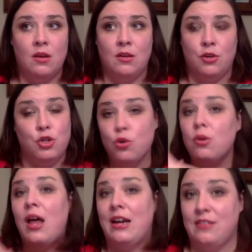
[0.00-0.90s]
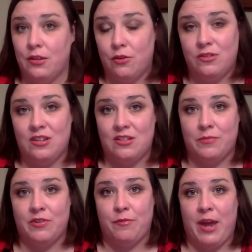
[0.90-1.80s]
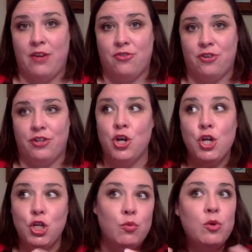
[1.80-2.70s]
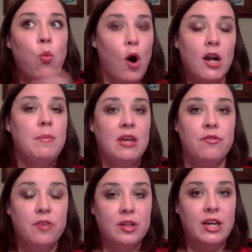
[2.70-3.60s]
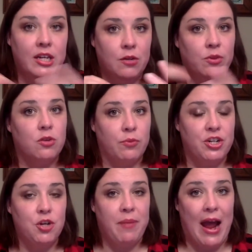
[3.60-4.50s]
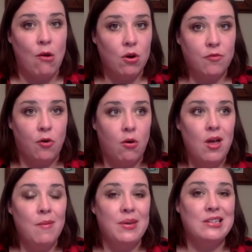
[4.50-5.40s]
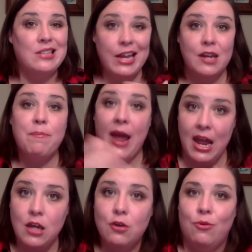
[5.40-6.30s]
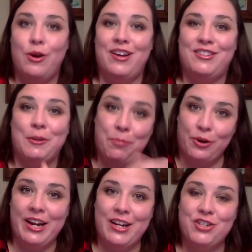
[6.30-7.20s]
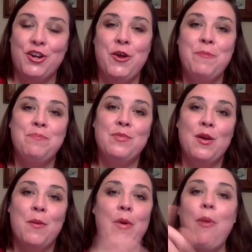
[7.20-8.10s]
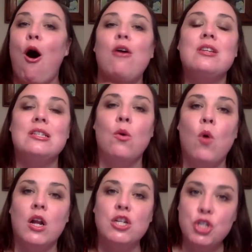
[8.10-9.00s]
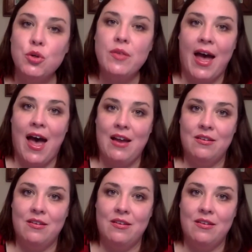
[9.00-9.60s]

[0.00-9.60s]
utilizing those systems of patronage, you would want to be affiliated with the rich and powerful because they could pay you to preach. But Paul doesn't want to do that,